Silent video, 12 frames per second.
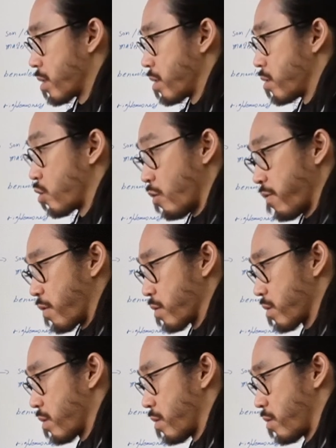
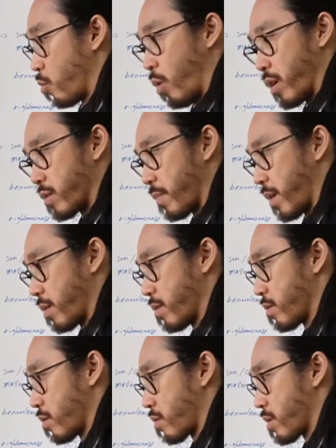Sophos, the wise man,
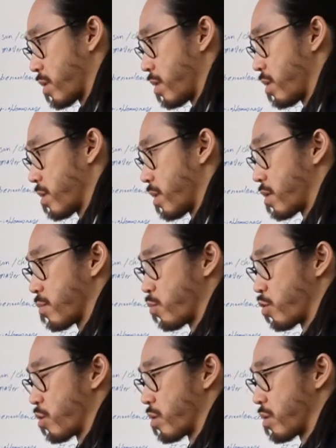Socrates,
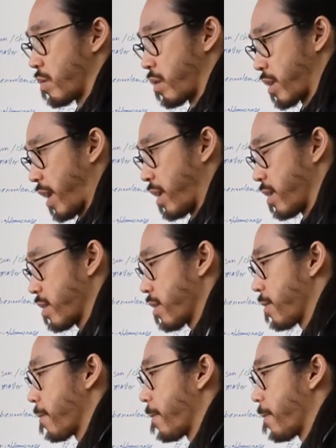which is archaic.